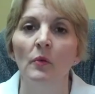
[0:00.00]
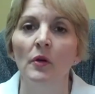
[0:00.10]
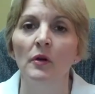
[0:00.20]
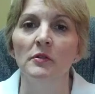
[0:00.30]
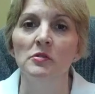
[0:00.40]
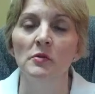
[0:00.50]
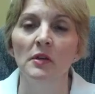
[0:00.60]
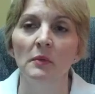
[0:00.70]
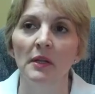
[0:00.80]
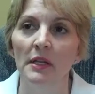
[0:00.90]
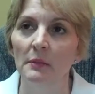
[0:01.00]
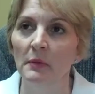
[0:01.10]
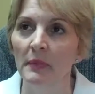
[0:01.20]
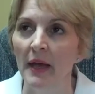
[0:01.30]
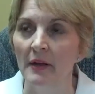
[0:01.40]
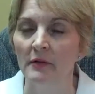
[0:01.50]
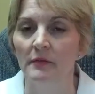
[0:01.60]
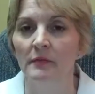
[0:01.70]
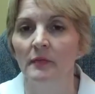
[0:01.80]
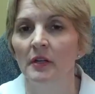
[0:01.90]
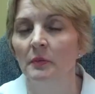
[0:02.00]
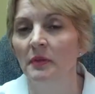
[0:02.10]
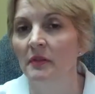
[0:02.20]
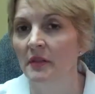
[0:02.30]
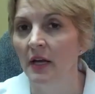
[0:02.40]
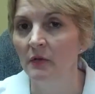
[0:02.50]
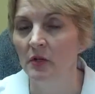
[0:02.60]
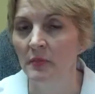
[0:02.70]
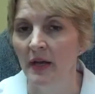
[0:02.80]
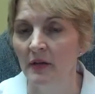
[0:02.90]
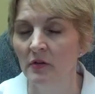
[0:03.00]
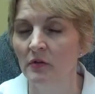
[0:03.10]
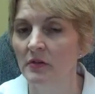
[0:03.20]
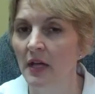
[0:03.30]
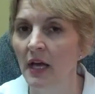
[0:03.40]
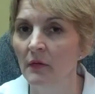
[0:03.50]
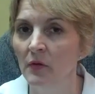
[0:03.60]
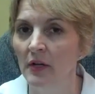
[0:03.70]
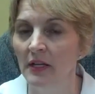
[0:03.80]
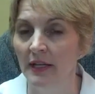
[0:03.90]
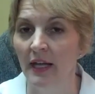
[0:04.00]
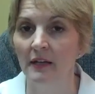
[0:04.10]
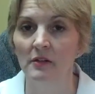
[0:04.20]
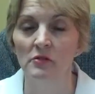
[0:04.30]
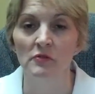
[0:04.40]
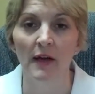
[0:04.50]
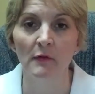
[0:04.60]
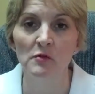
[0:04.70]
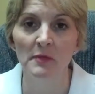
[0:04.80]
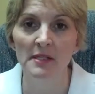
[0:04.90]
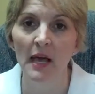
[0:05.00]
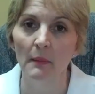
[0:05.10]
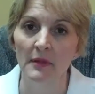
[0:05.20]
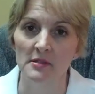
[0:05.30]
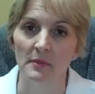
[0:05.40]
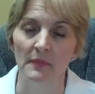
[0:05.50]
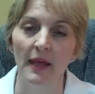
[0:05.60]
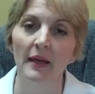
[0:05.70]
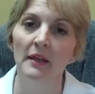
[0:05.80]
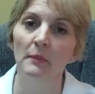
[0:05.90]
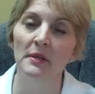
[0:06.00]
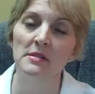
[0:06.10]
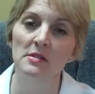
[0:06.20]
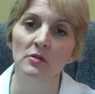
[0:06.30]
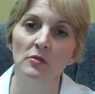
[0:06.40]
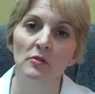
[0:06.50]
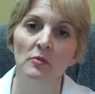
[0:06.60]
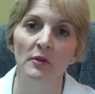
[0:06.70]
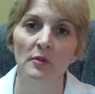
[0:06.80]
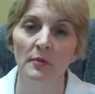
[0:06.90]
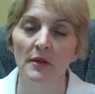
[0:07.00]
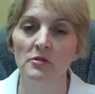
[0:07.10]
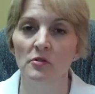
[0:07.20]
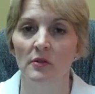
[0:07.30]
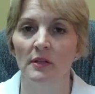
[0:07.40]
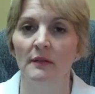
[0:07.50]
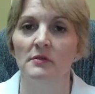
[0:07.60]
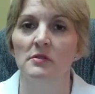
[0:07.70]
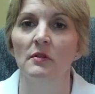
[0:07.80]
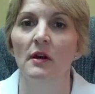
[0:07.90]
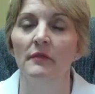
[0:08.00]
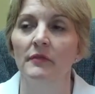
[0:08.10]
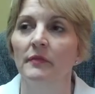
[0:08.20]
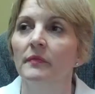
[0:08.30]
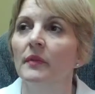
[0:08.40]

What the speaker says: We're going to do a complete lipid panel, a complete thyroid panel. Your thyroid gland drives your metabolism. That can be skewed when your blood sugar levels are off.